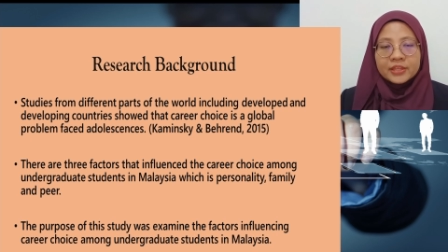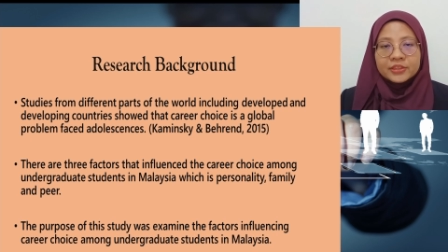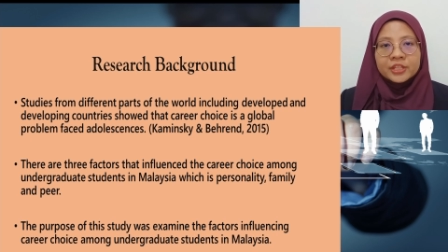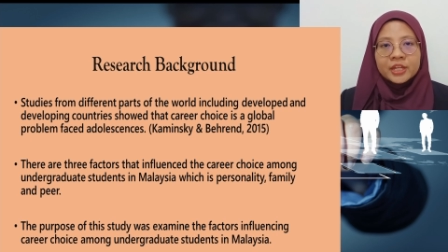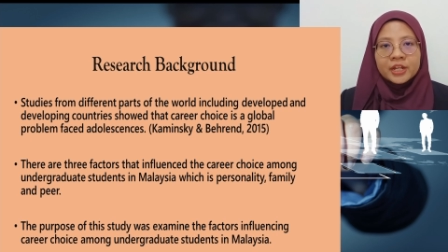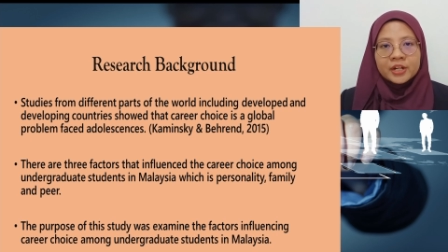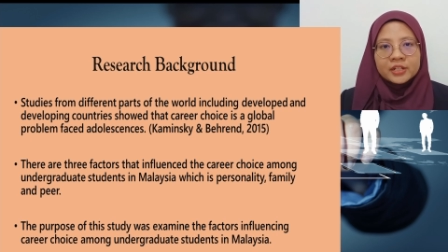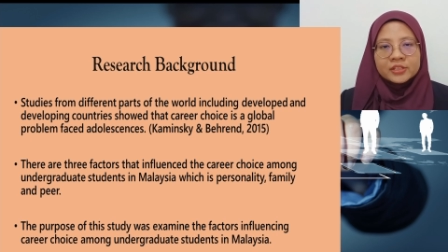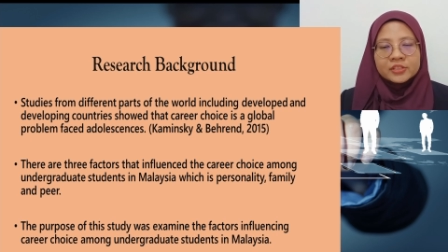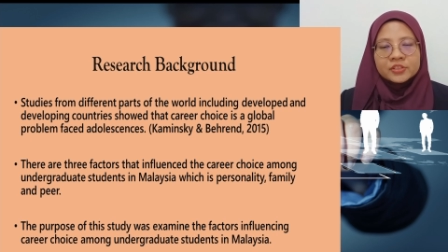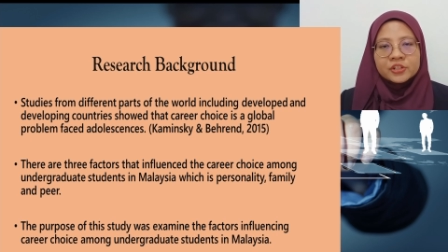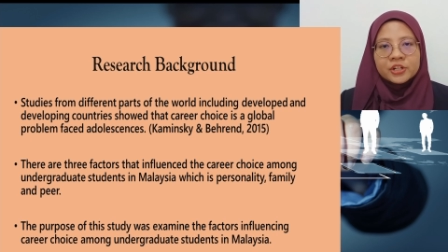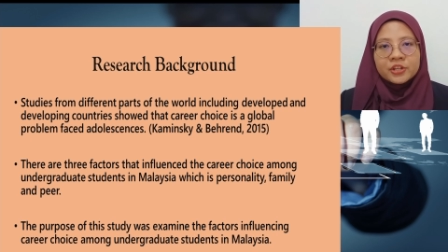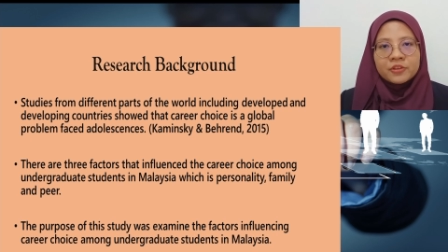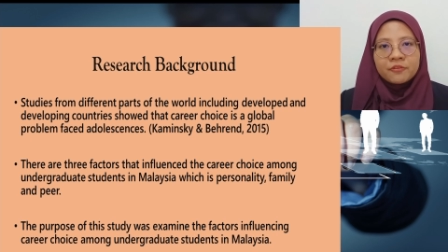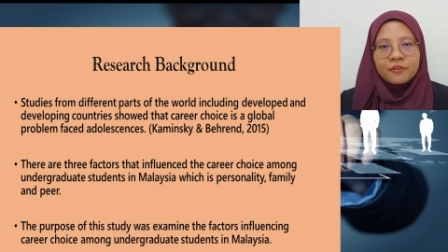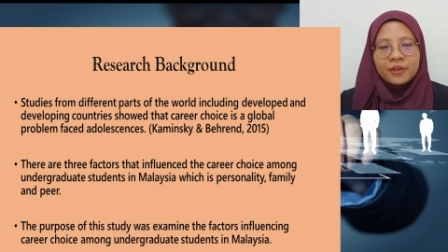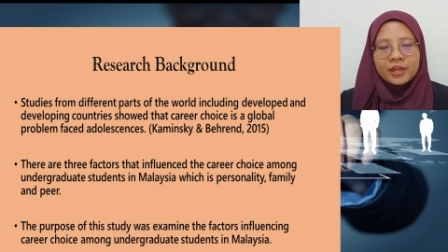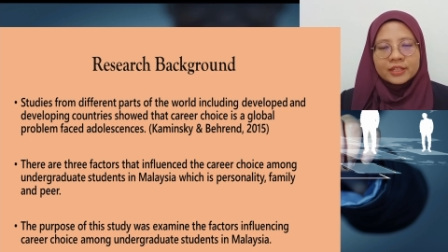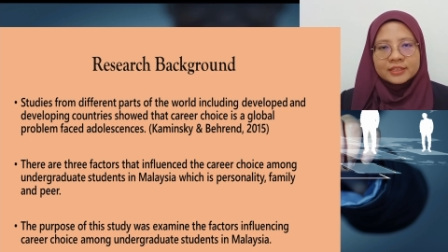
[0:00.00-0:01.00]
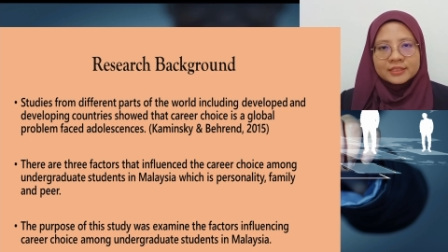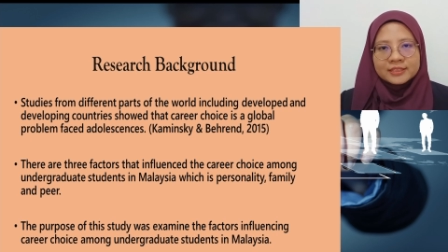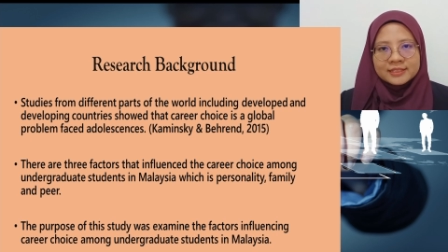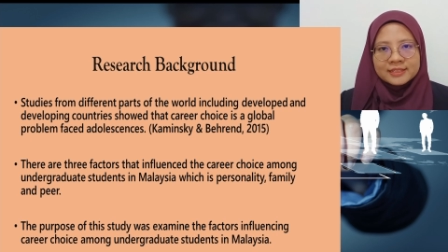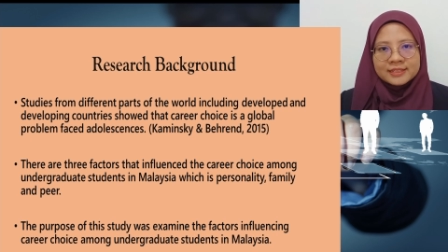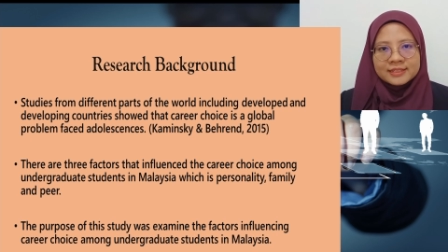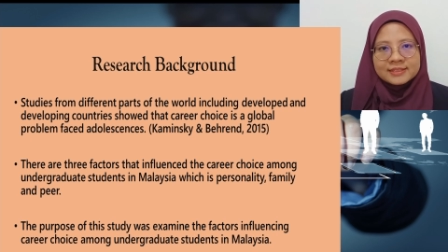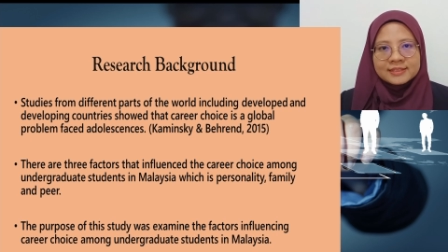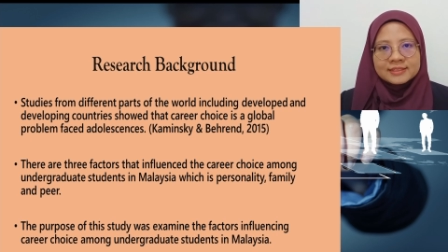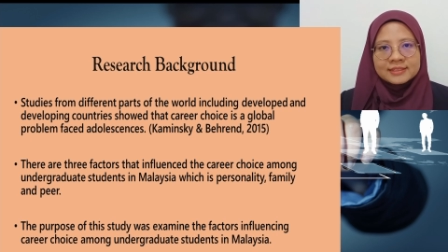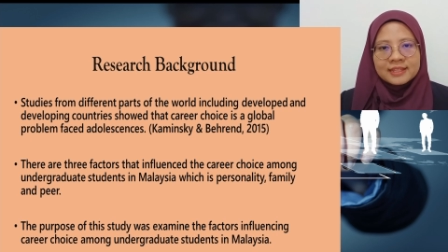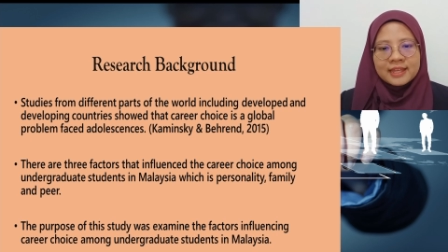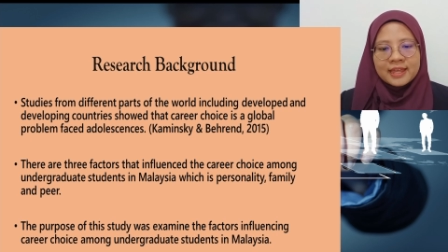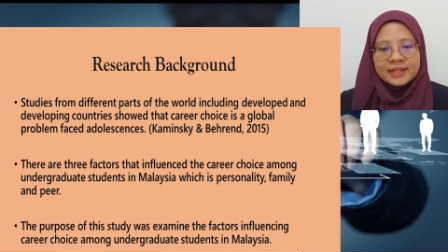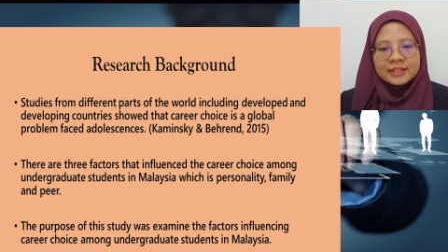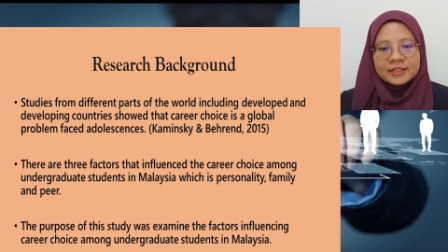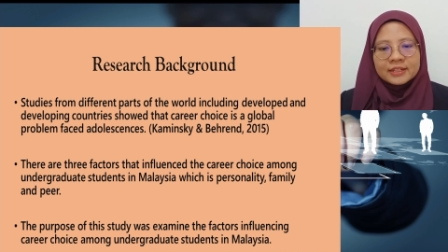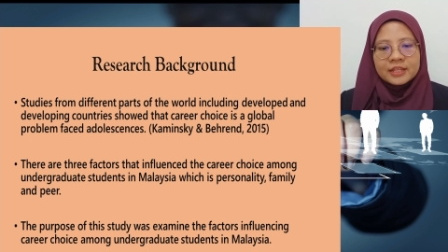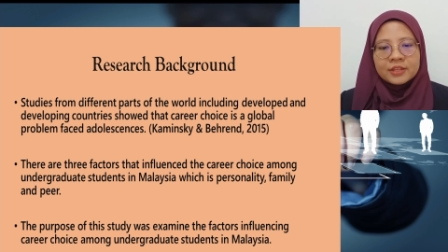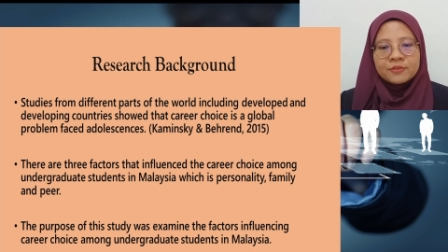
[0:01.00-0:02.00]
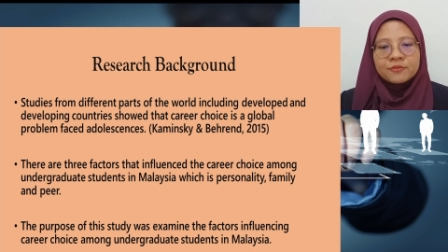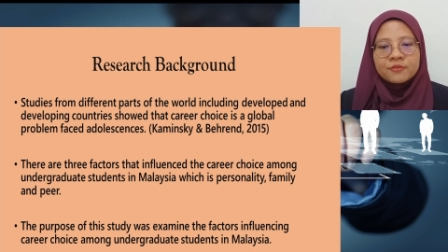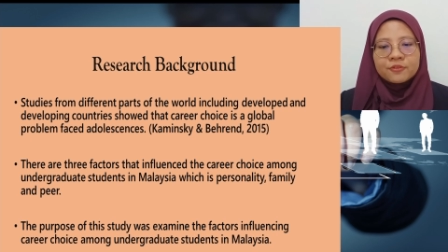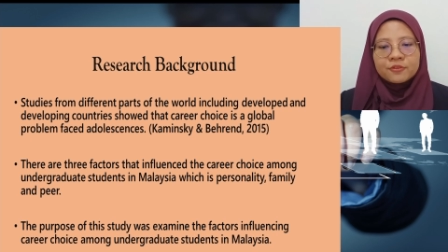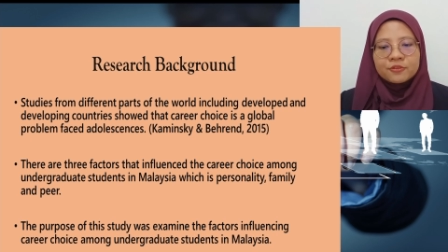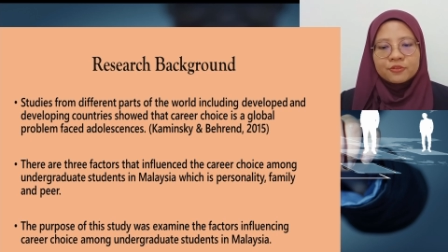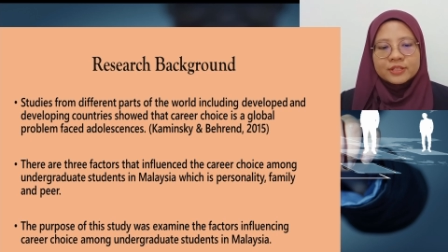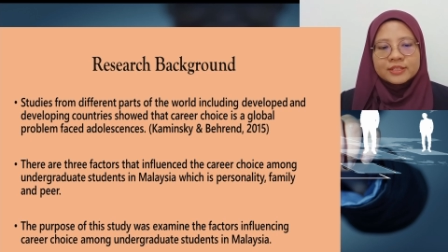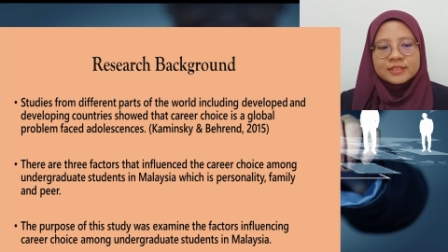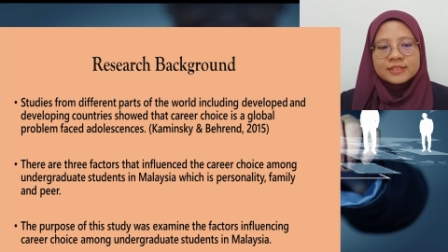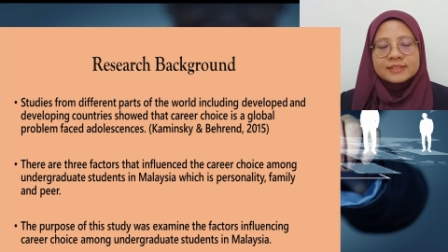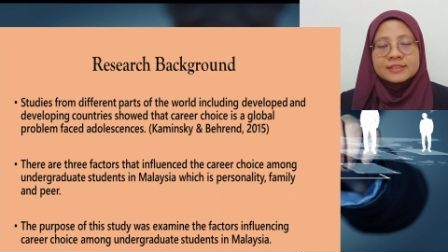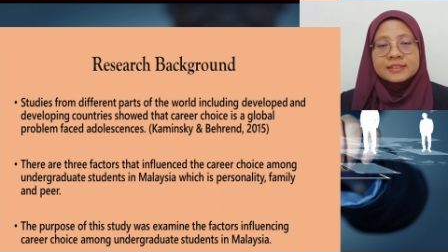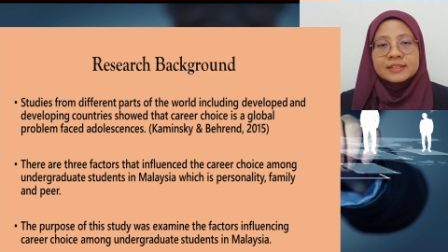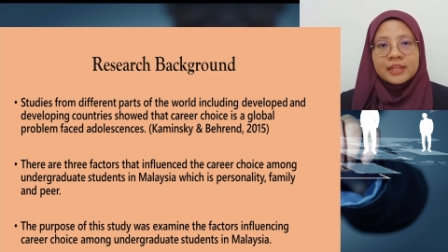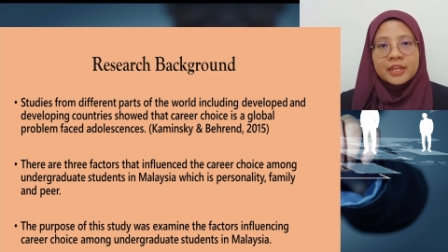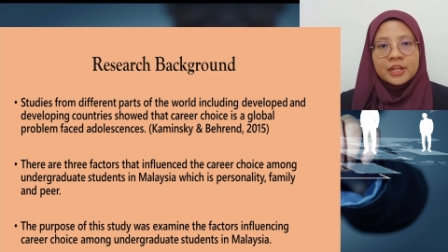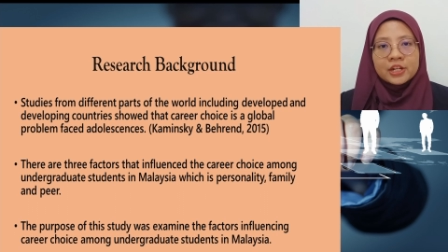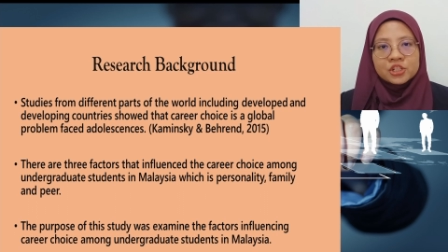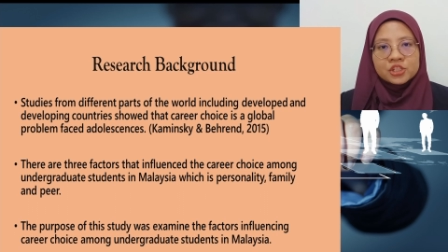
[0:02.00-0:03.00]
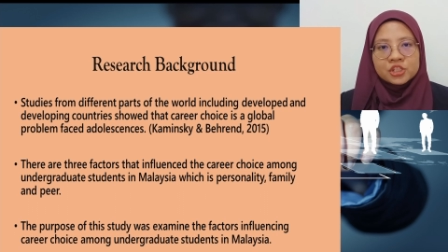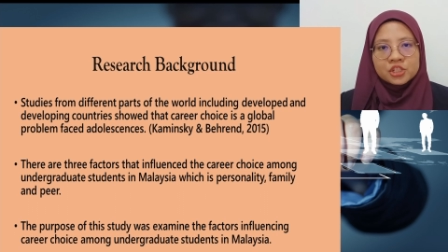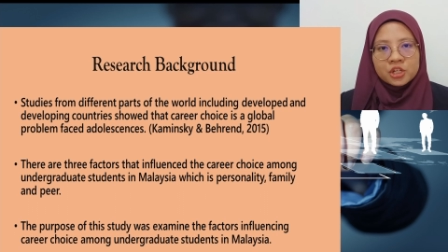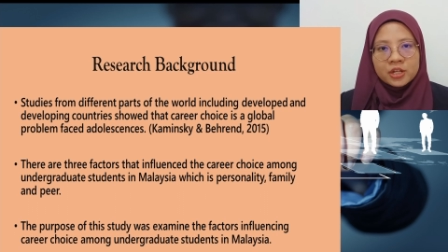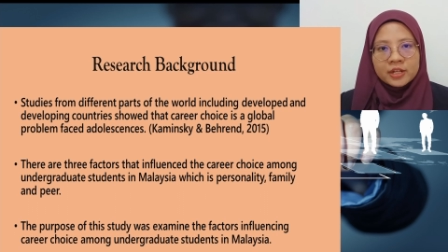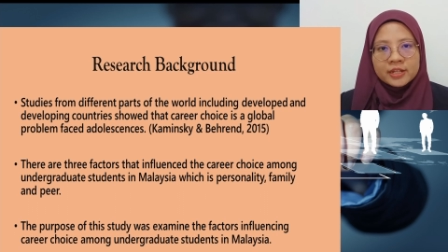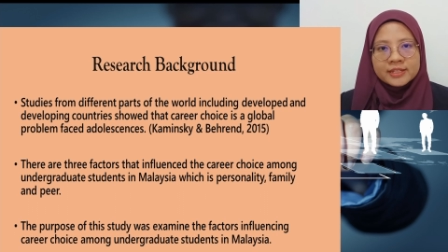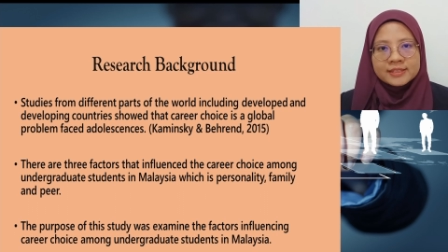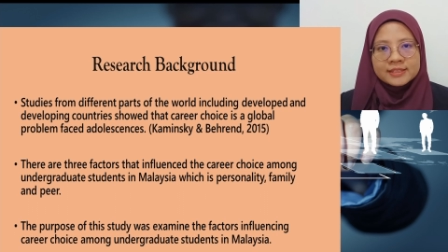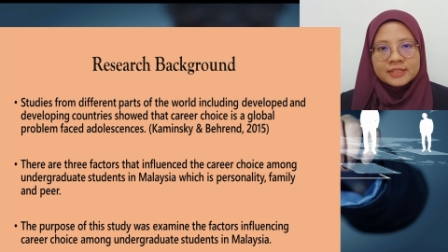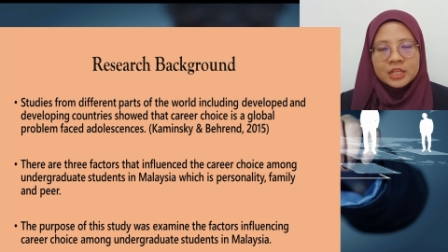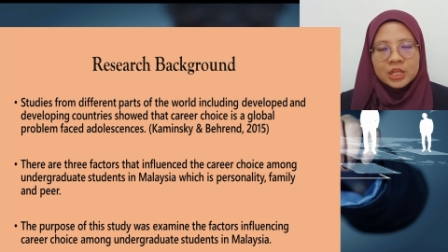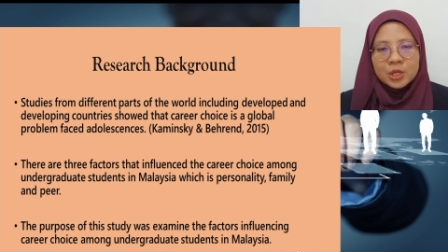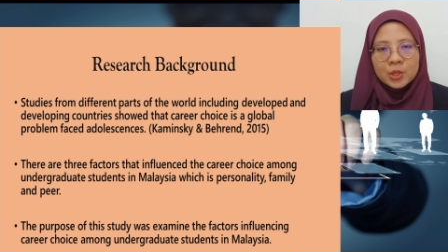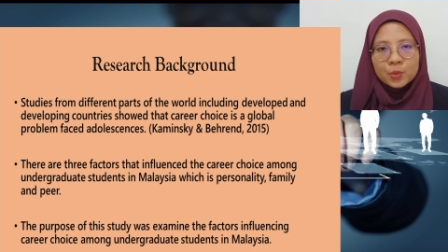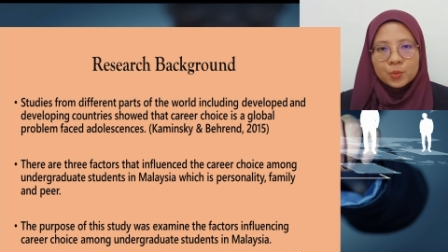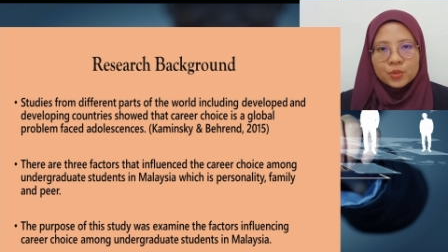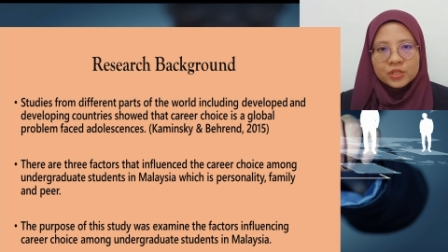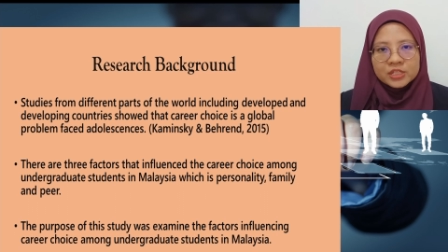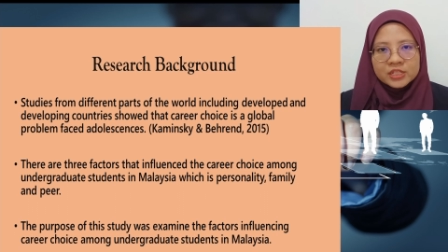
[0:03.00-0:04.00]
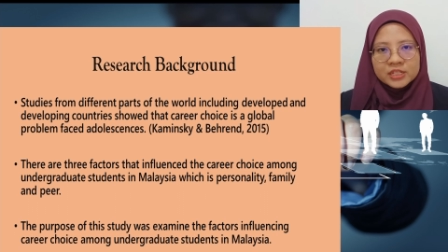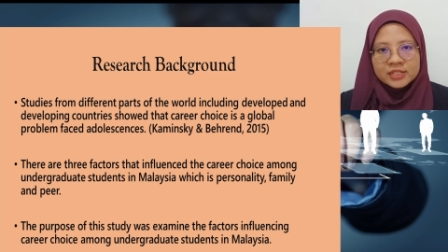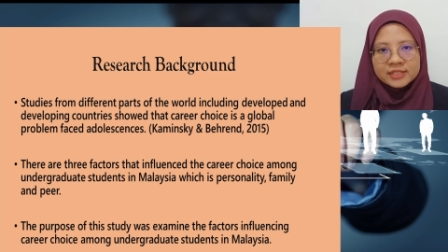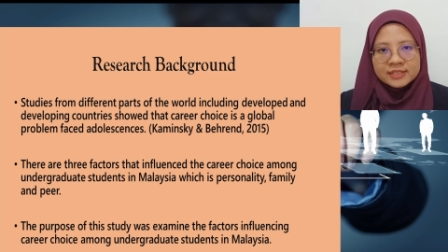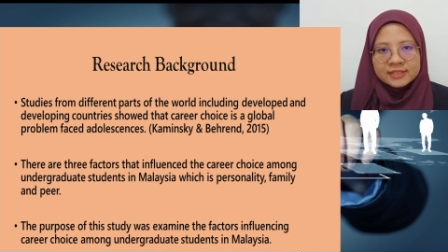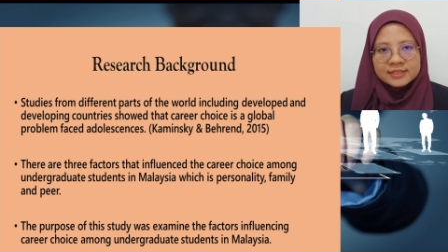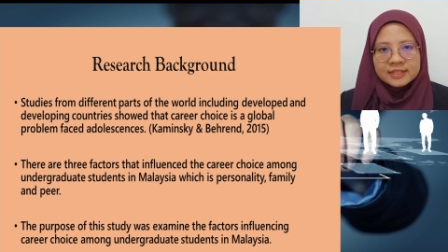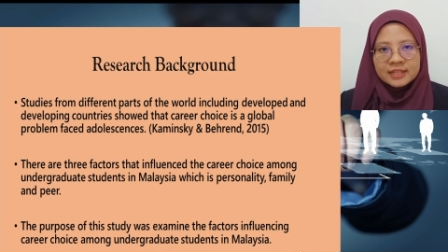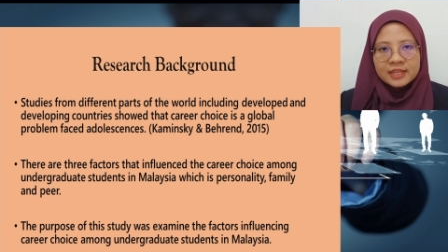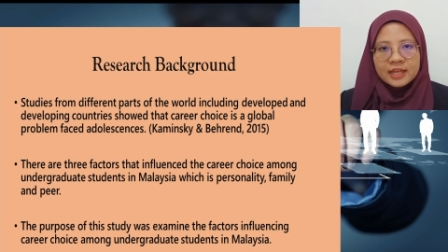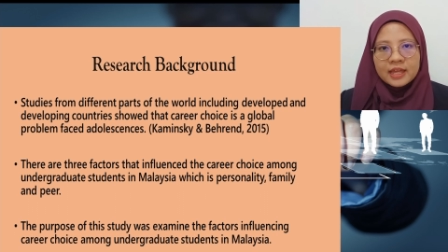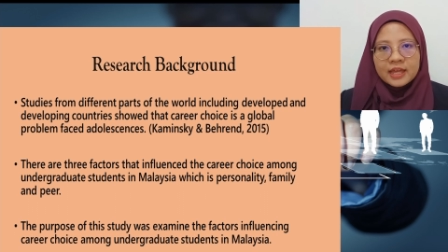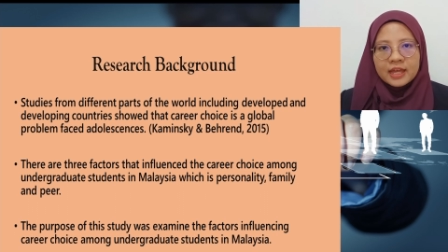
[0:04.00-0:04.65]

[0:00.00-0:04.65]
There are three factors that influence the career choice, which is